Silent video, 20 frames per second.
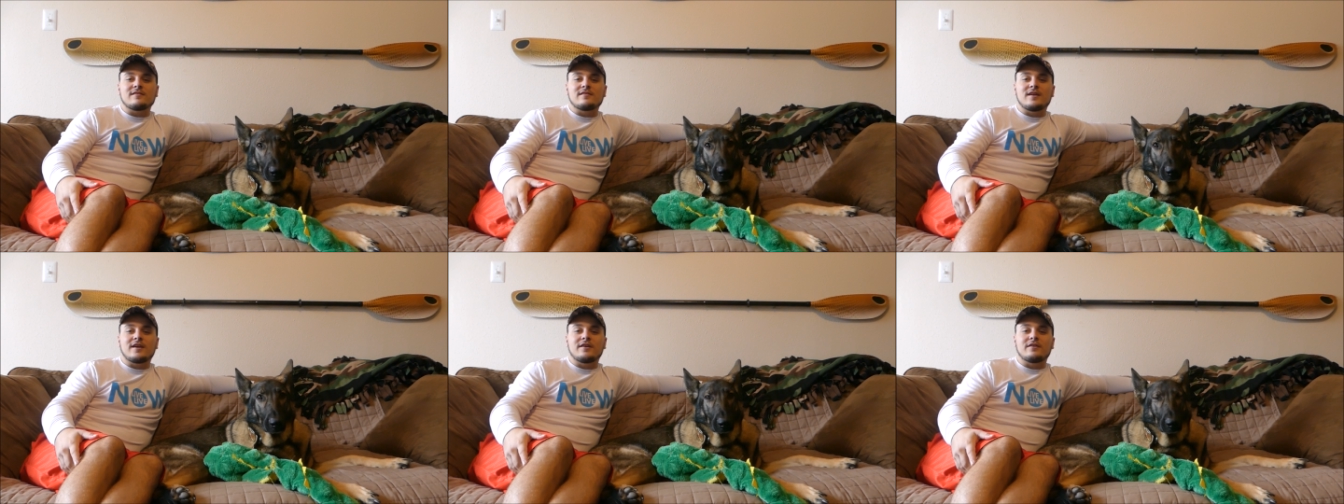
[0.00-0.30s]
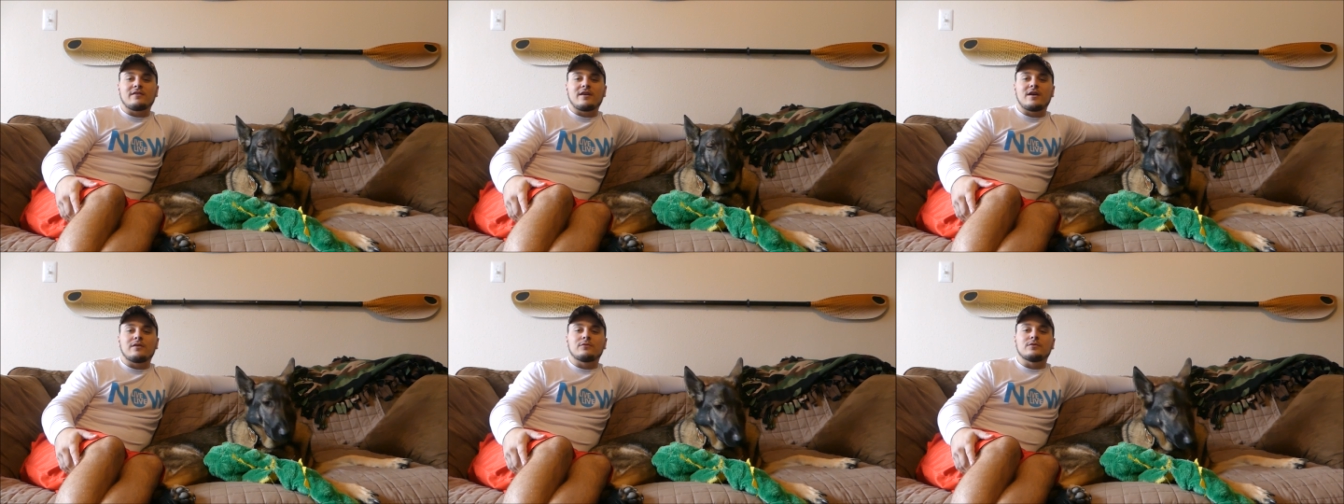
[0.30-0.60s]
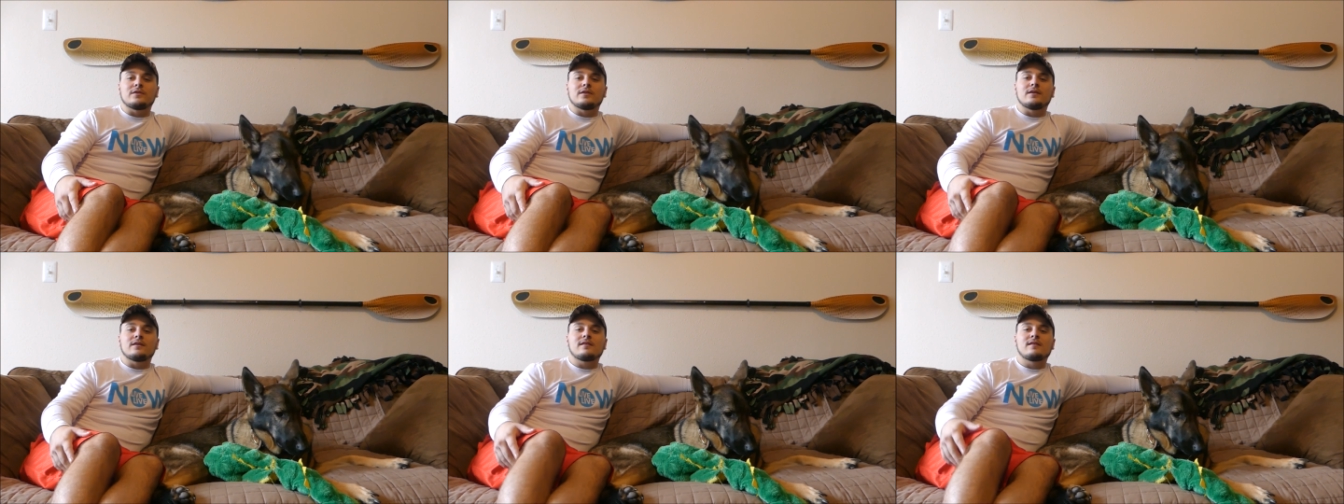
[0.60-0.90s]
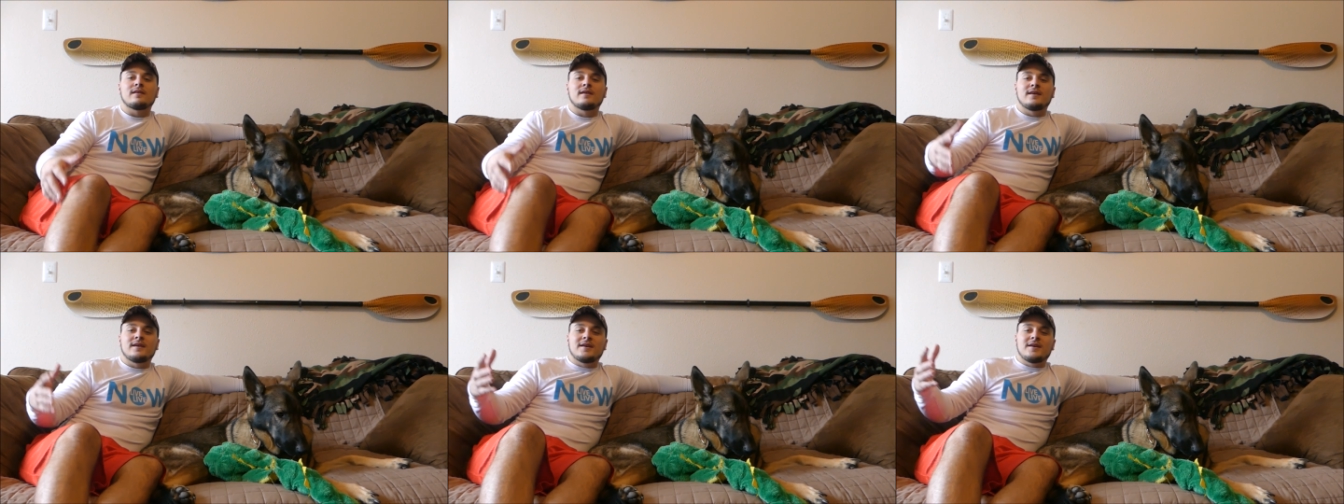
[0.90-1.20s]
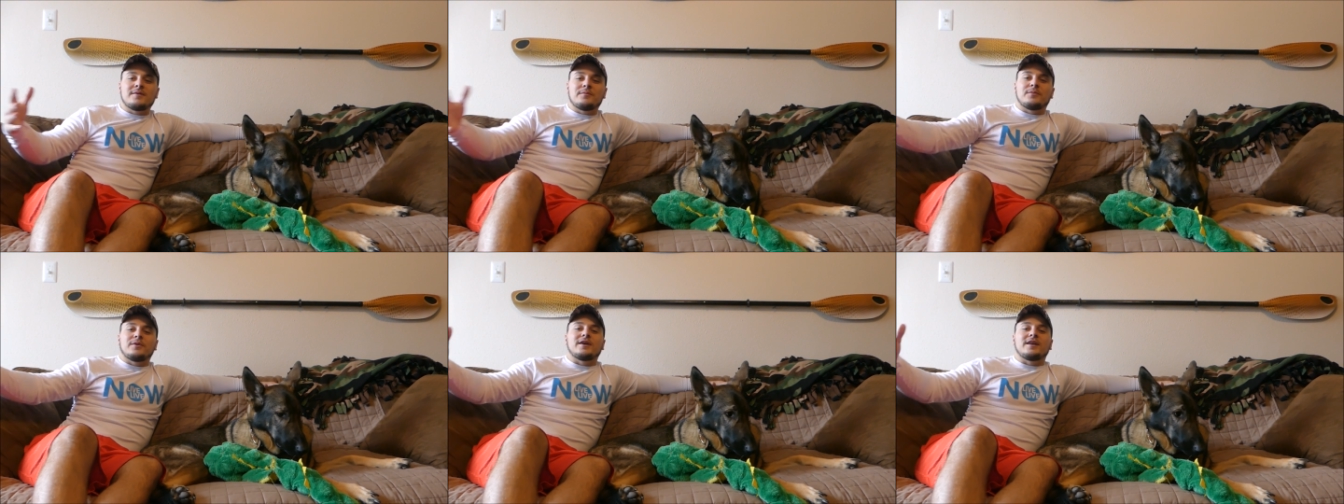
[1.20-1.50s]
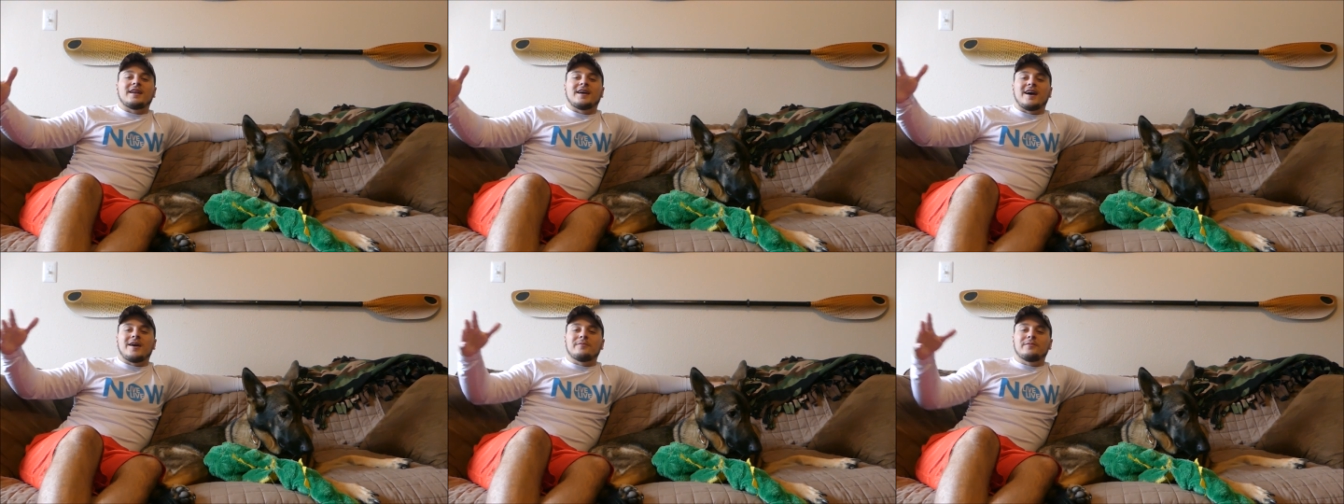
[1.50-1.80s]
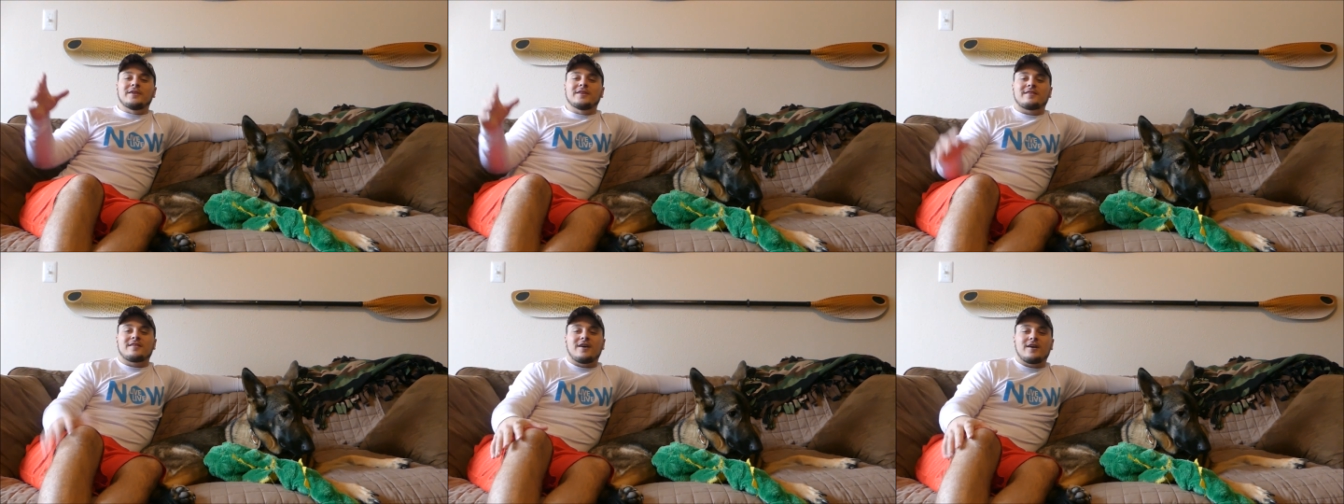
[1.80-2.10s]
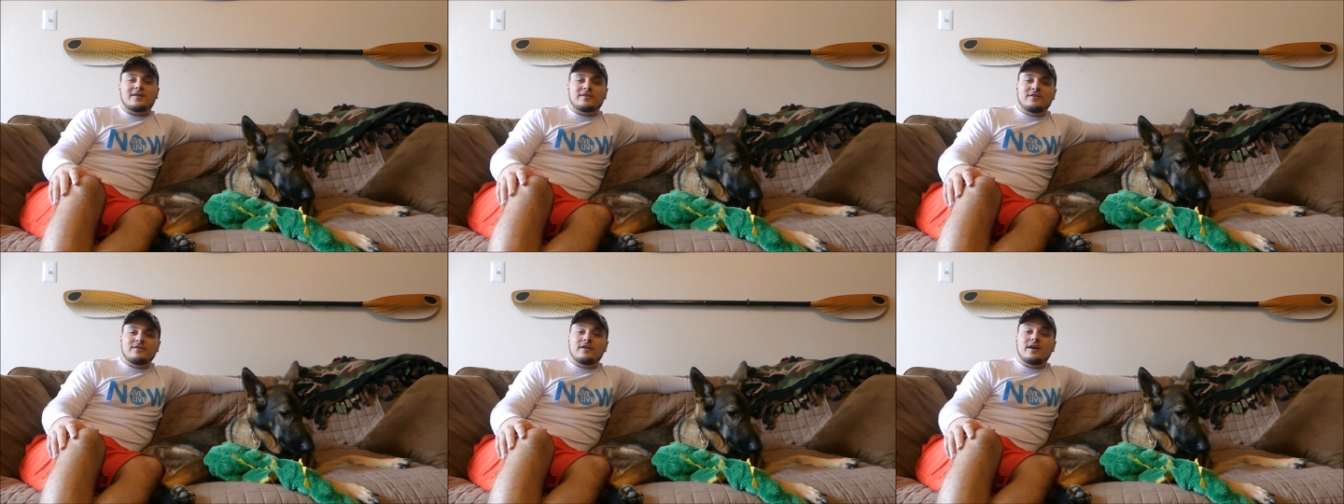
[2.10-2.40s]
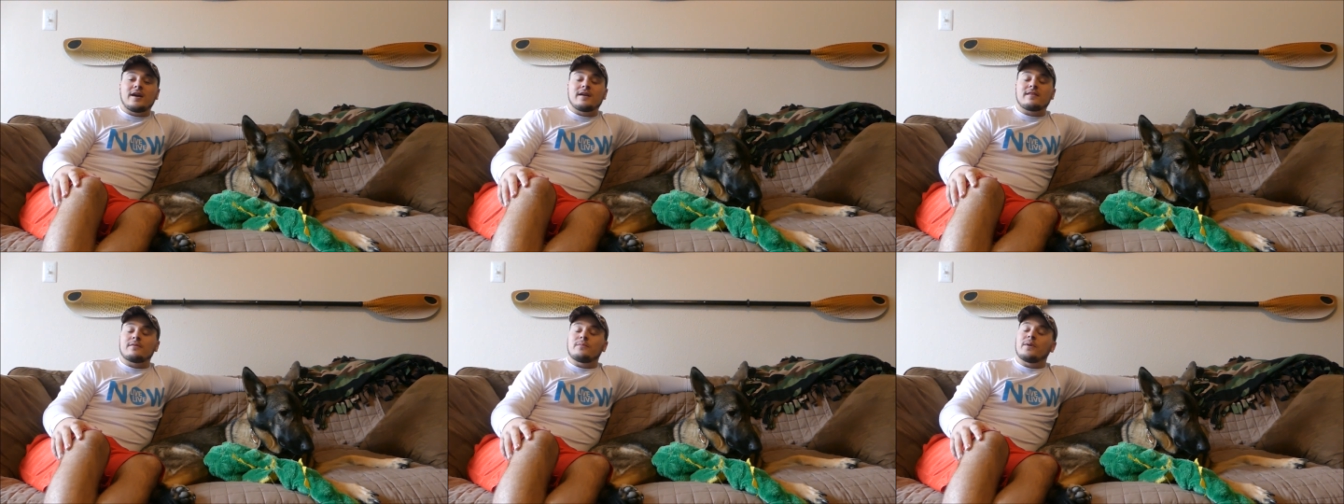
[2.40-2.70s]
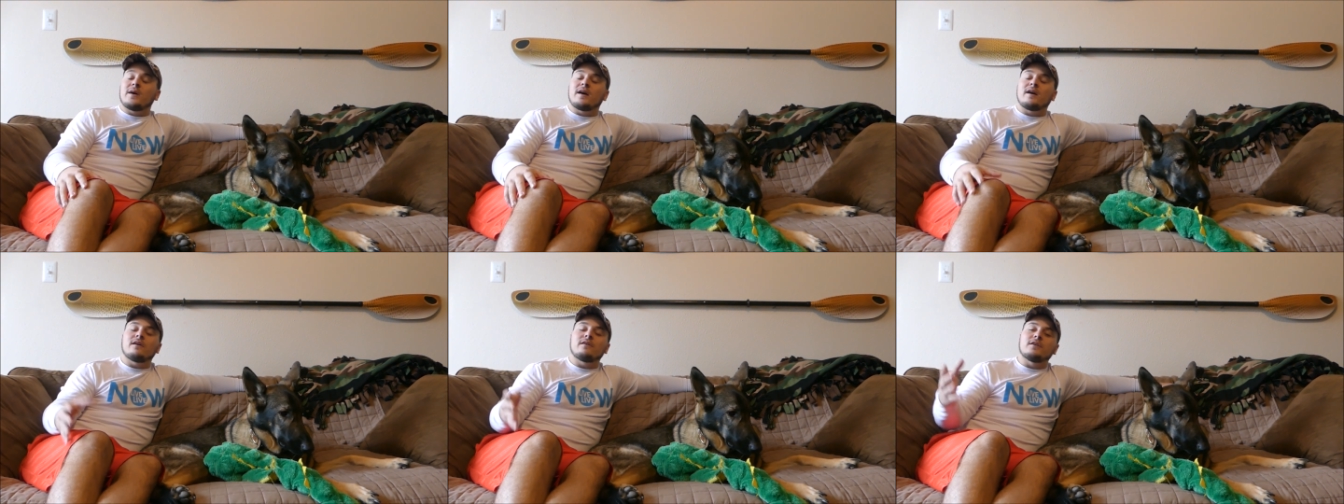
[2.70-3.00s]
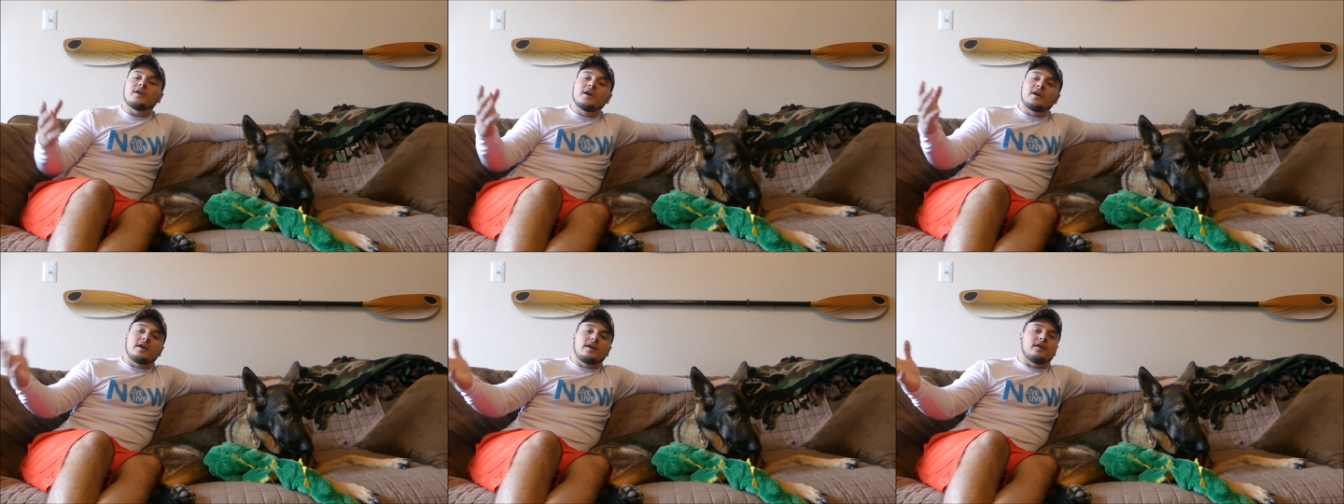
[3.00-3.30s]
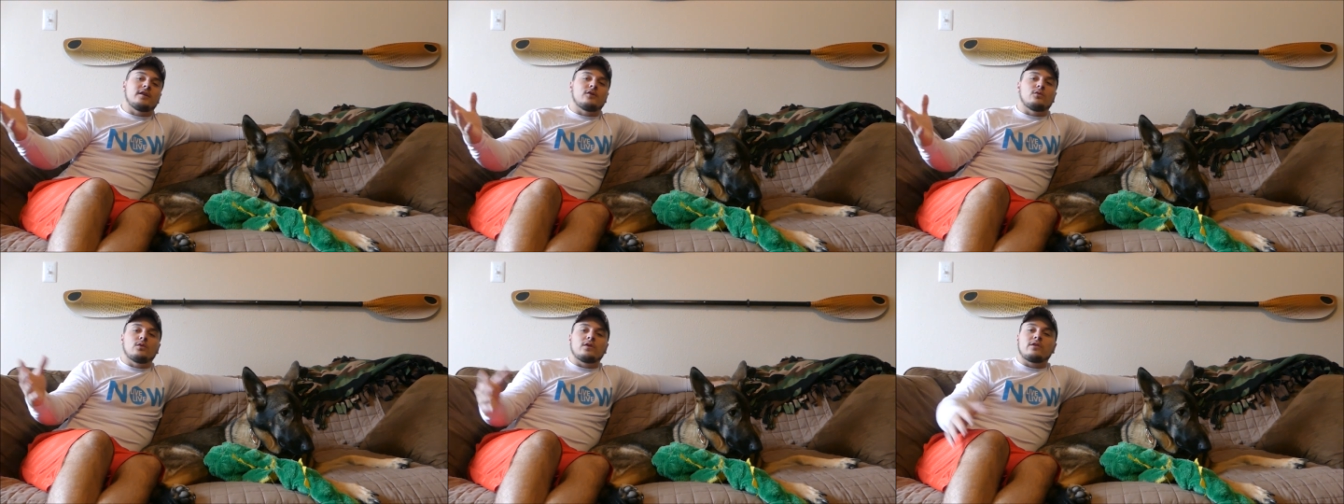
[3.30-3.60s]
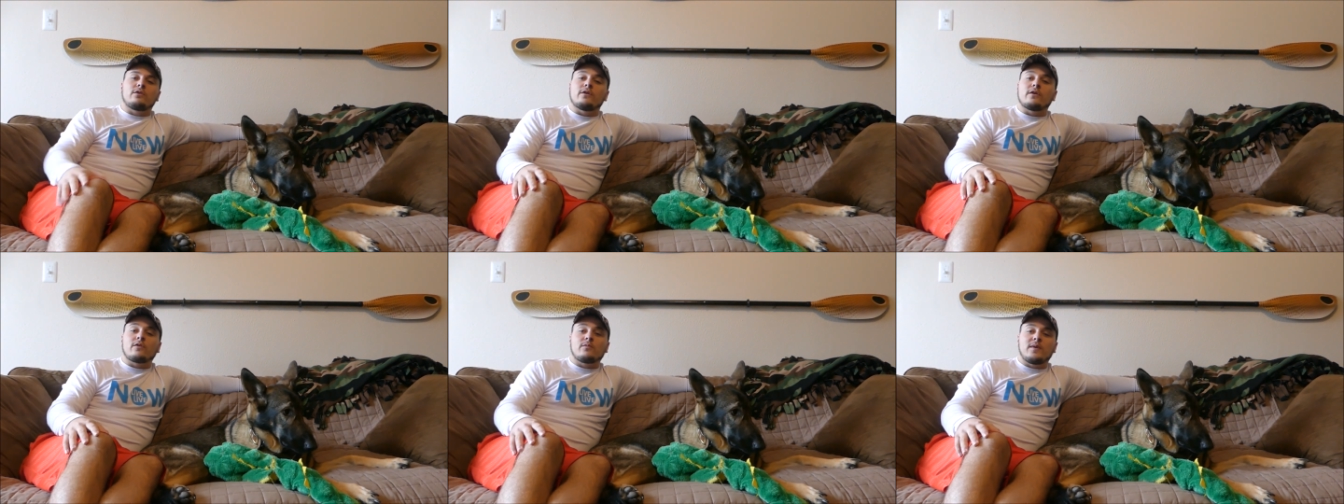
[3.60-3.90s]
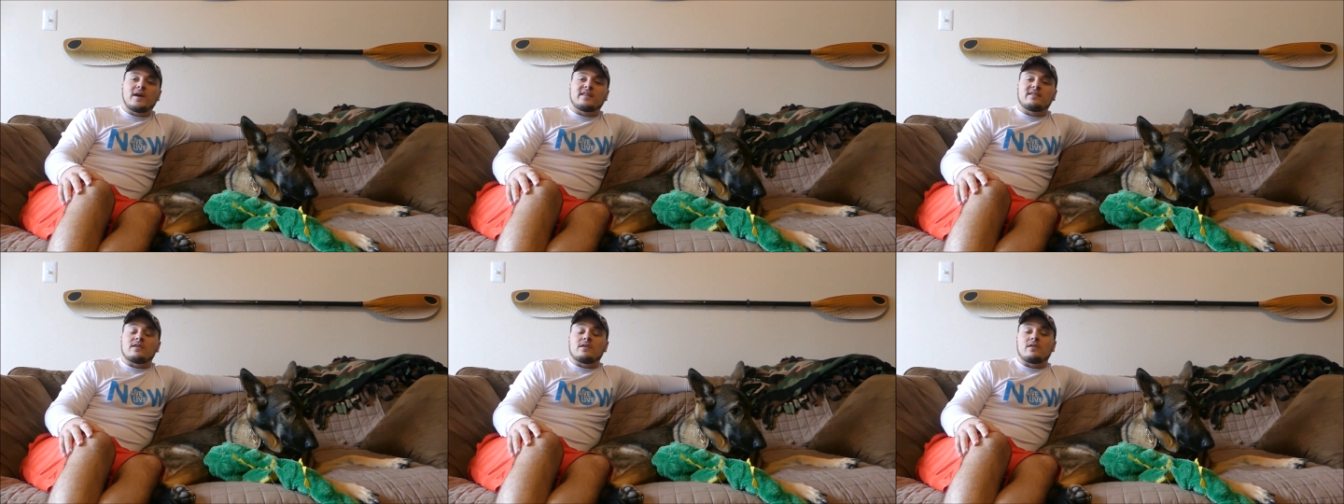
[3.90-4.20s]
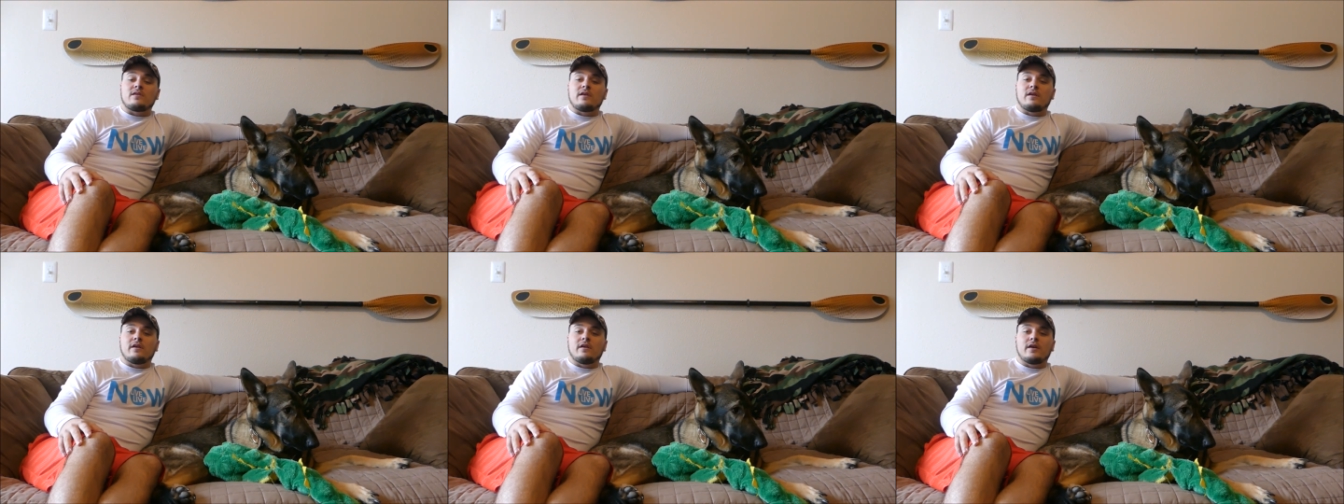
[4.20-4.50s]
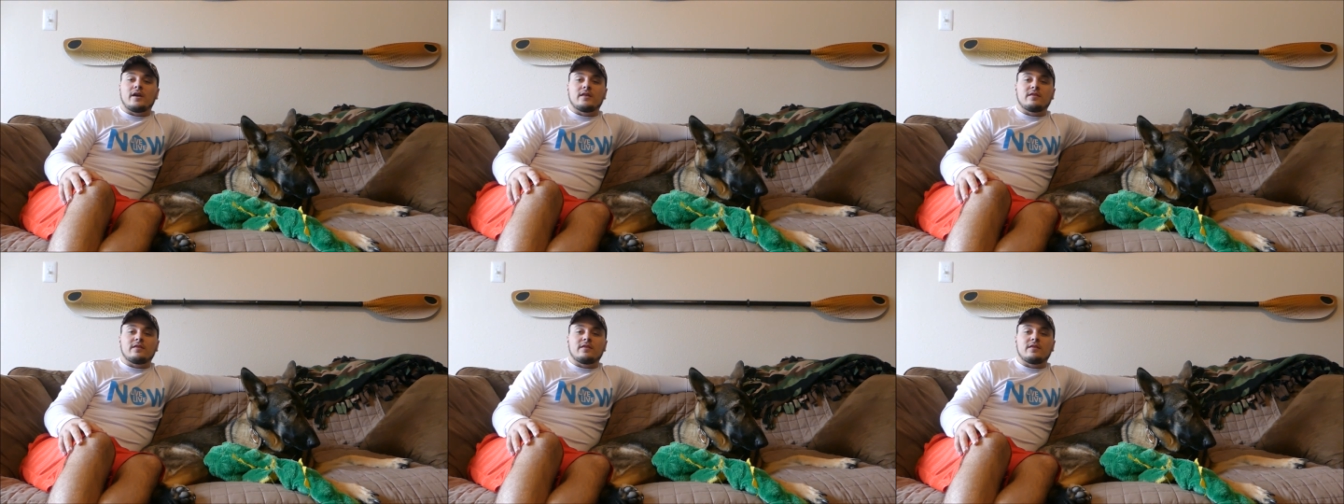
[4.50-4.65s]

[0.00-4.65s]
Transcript: to stick around with us. But I'm going to talk to you guys about, you know, what to expect this year.